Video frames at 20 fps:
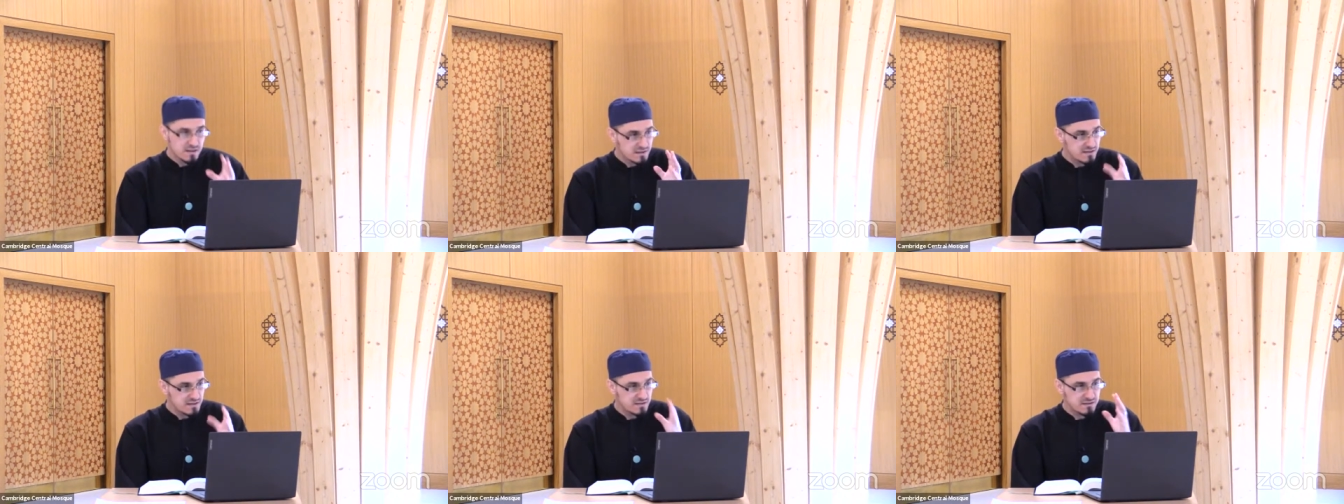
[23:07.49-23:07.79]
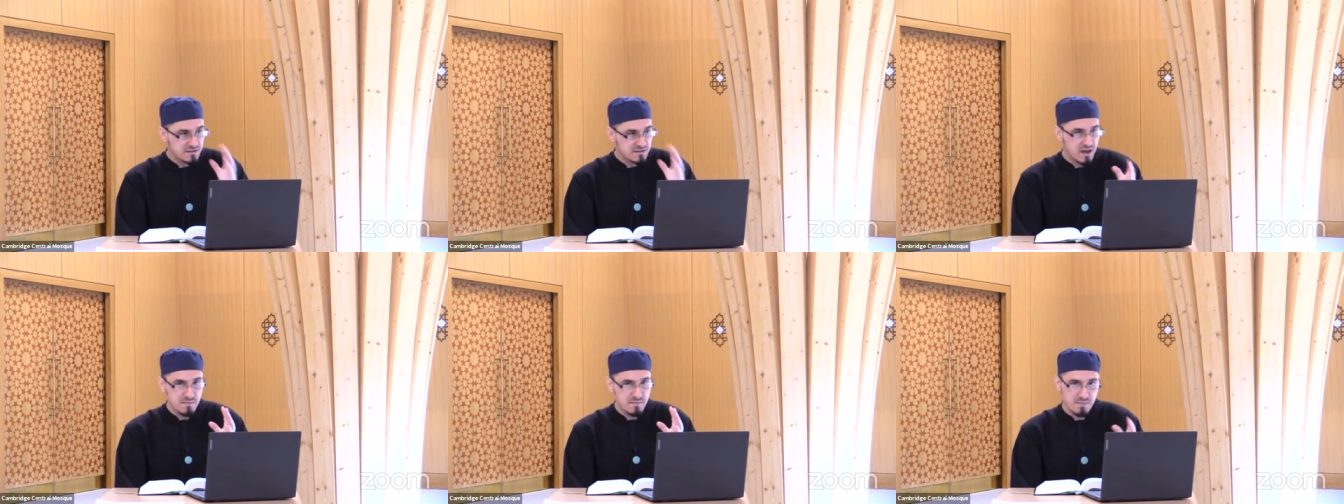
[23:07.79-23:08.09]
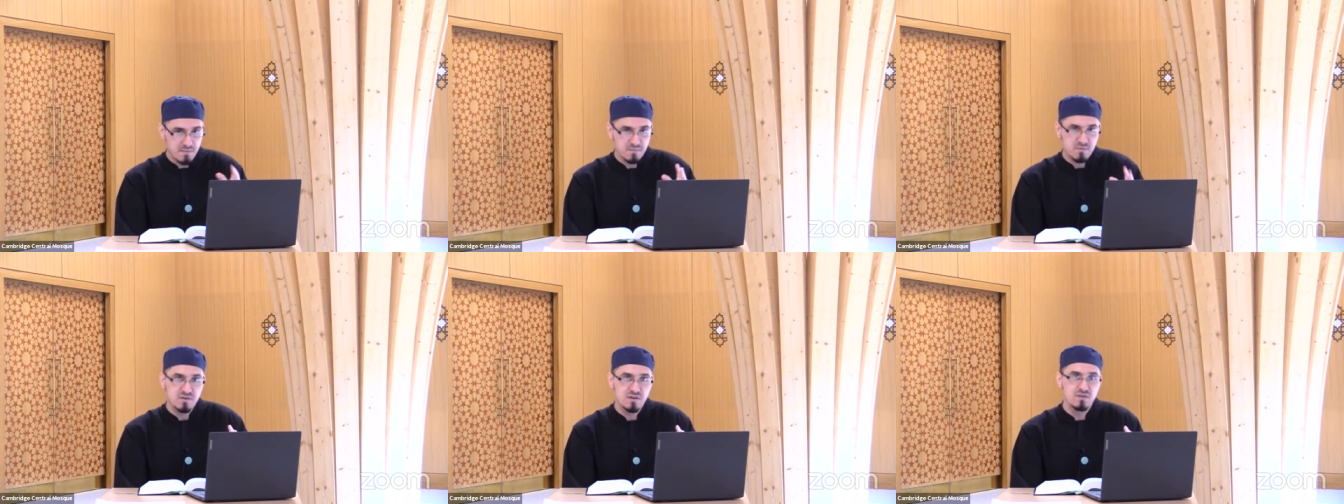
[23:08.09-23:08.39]
This
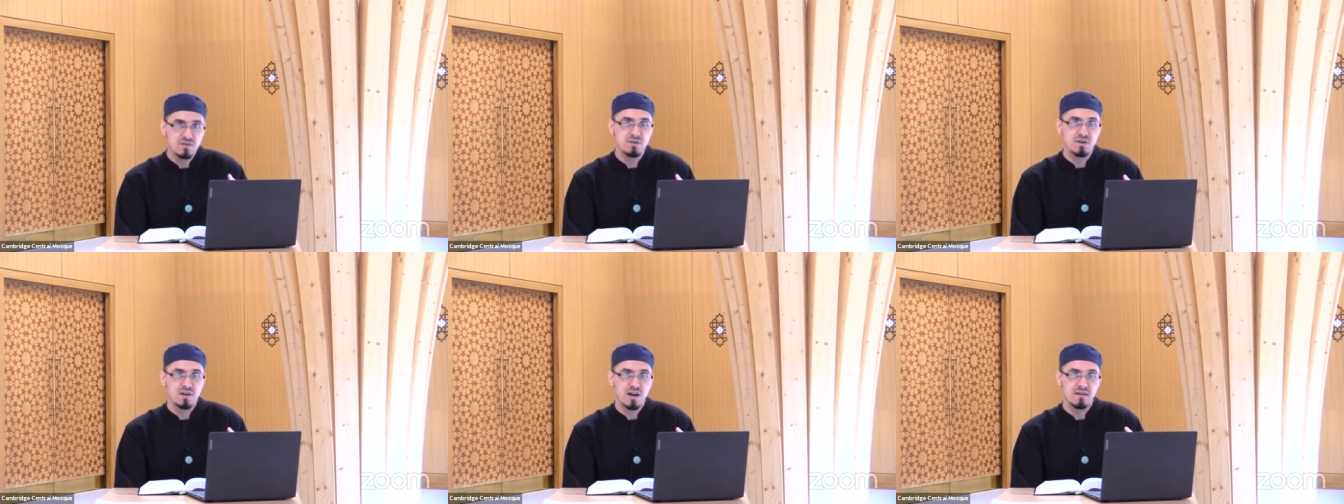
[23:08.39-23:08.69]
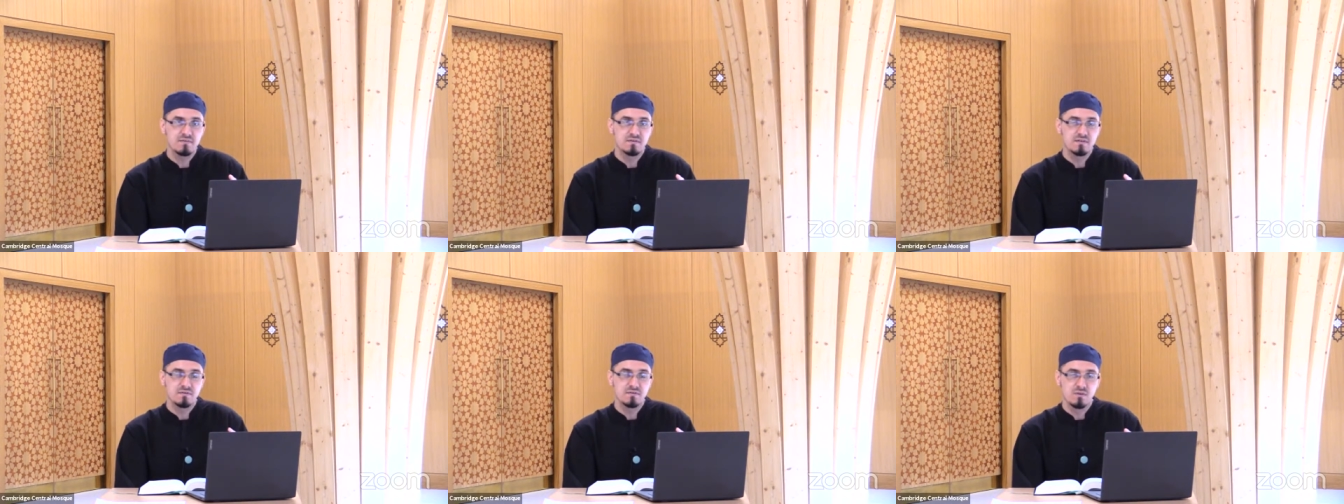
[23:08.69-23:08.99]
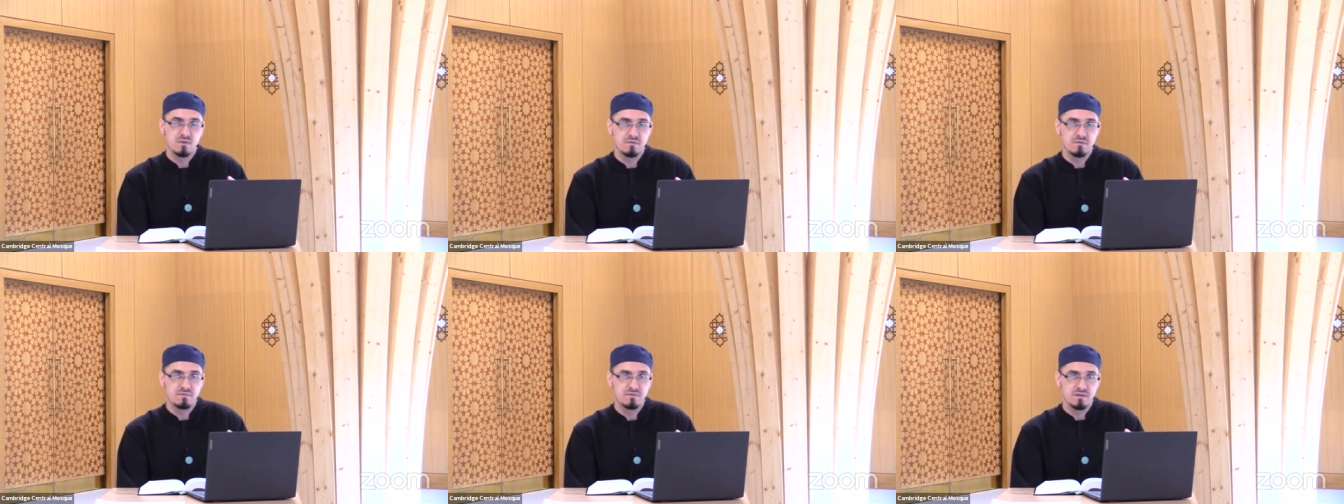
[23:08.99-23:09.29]
time I'm going to look after
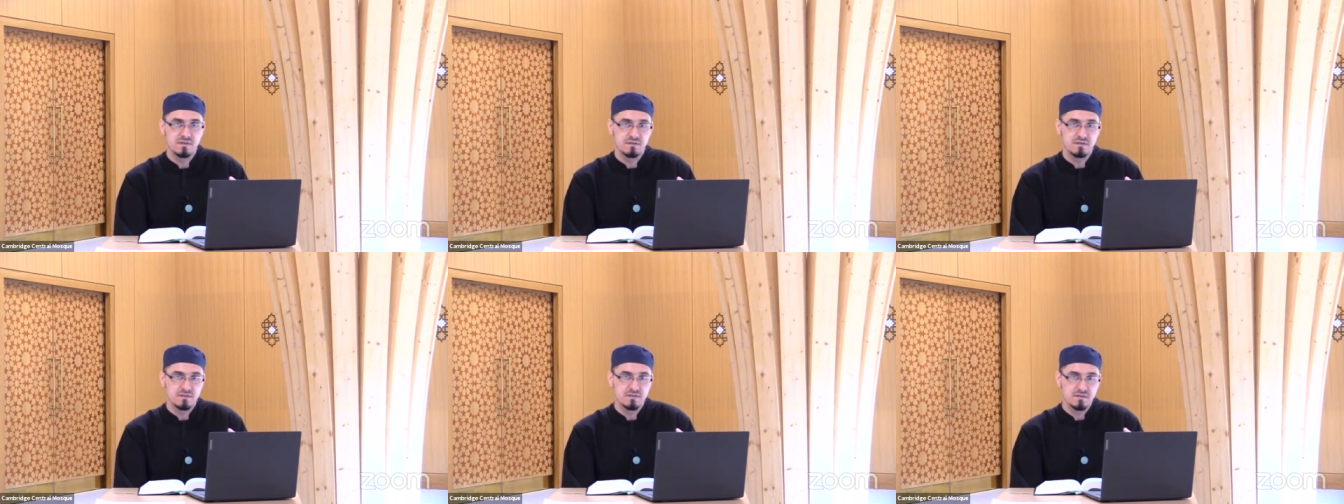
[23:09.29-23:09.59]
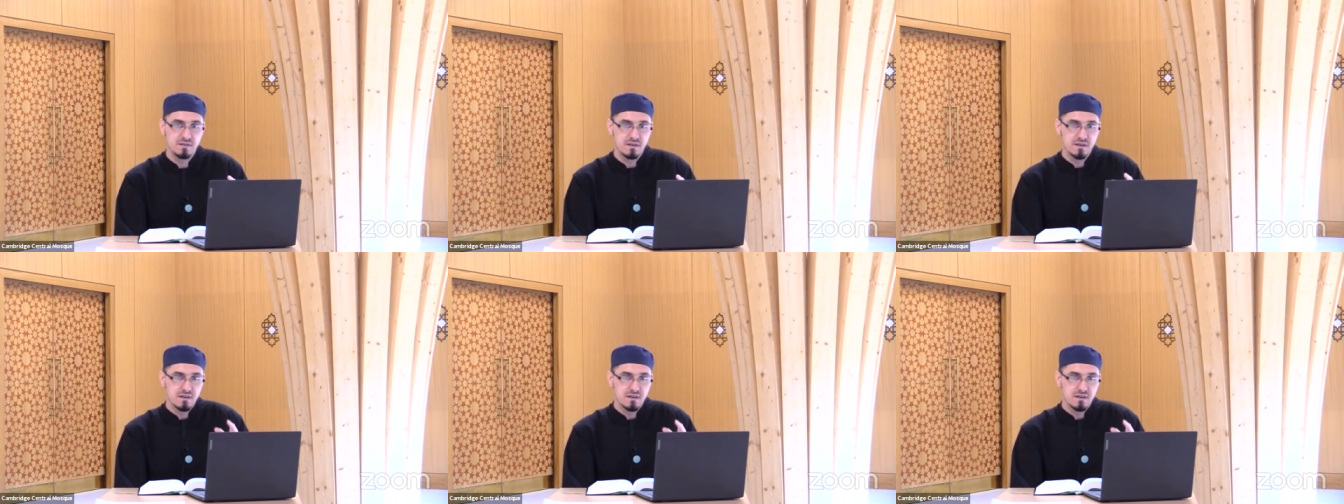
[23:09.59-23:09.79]
orphan